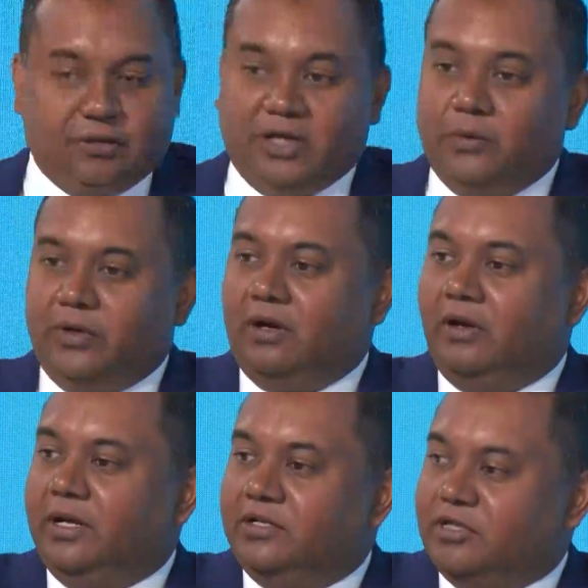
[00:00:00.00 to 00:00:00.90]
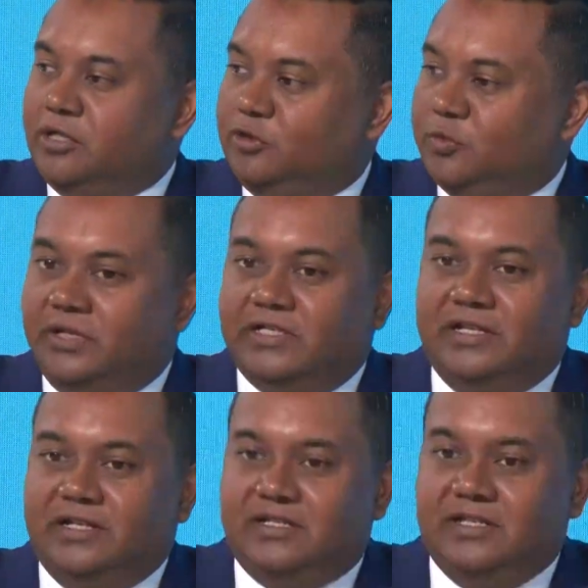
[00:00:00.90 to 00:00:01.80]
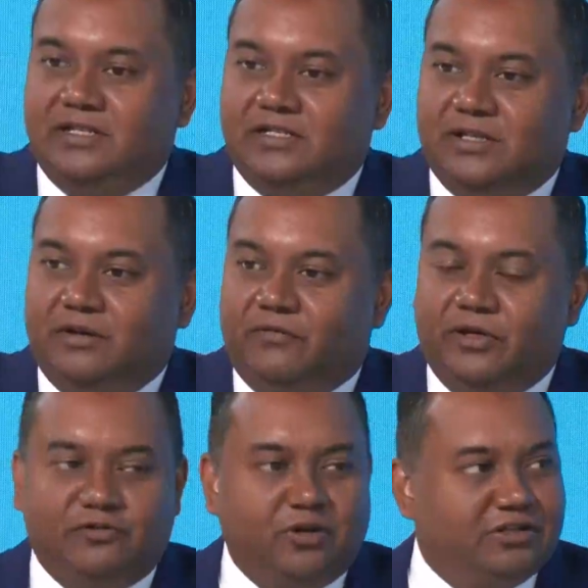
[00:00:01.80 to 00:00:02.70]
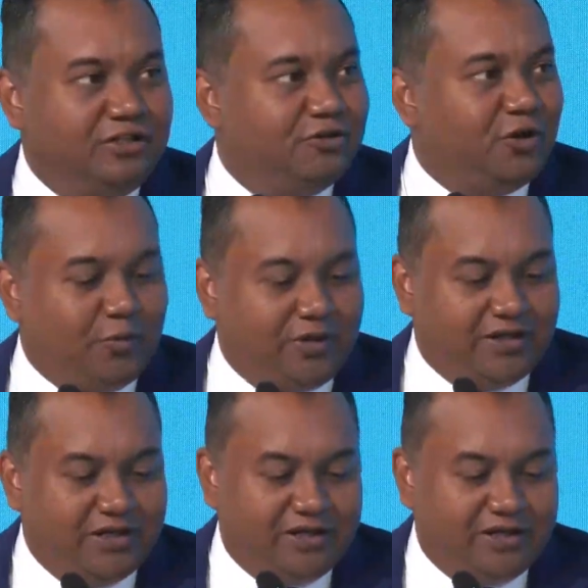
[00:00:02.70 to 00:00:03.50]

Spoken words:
here we are, ladies and gentlemen, excellencies, a very interesting topic.